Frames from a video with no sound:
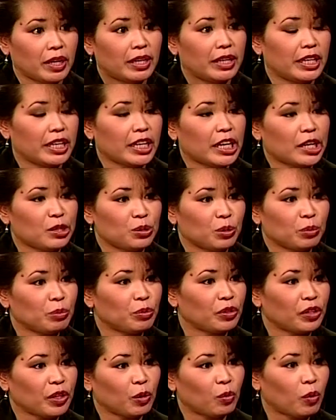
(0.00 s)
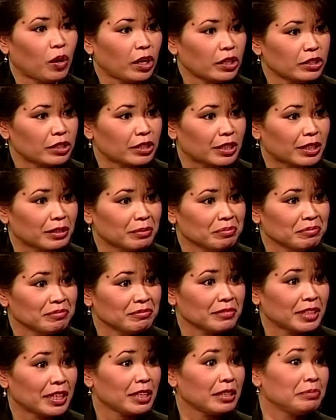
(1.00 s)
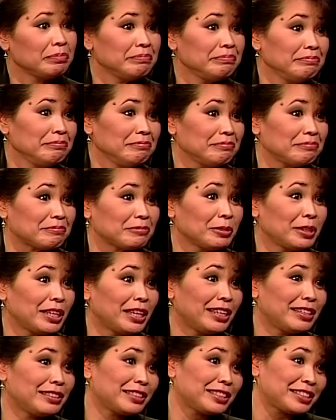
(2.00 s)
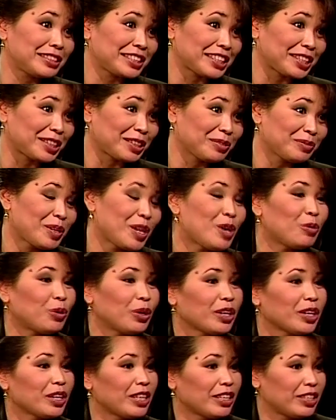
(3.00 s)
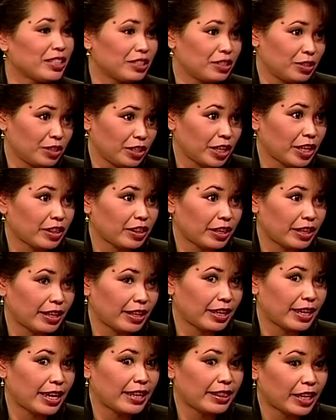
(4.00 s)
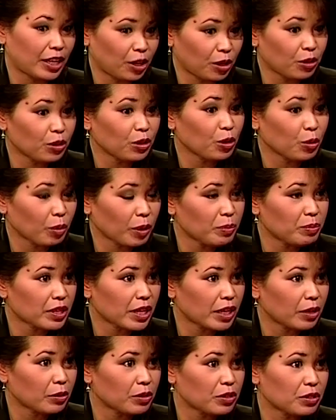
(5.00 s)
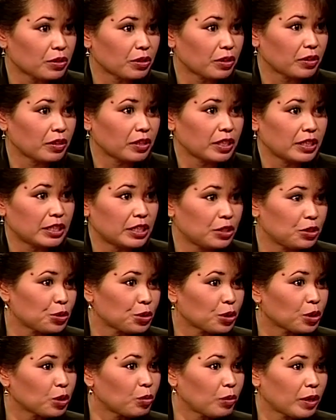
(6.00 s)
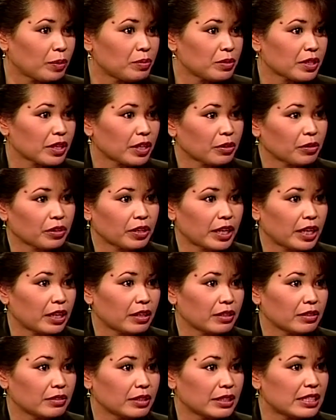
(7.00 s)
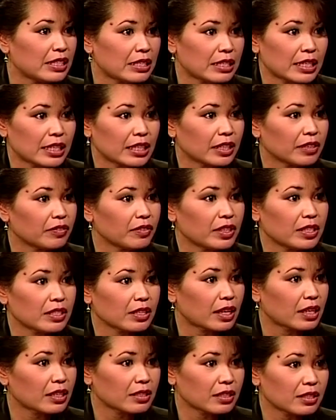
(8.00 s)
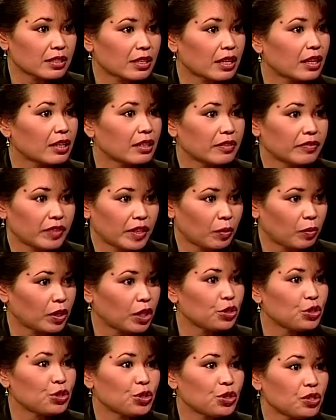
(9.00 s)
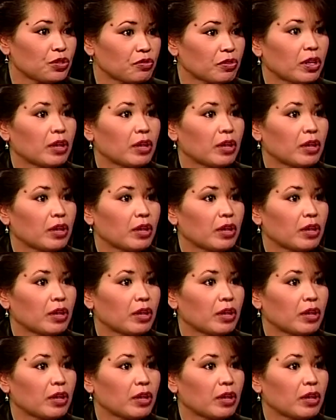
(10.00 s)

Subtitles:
any Kaiser employee watching, like, what else is there? Where, can they go to your website, or is there an internal website or a listing of these classes that if they want to choose from?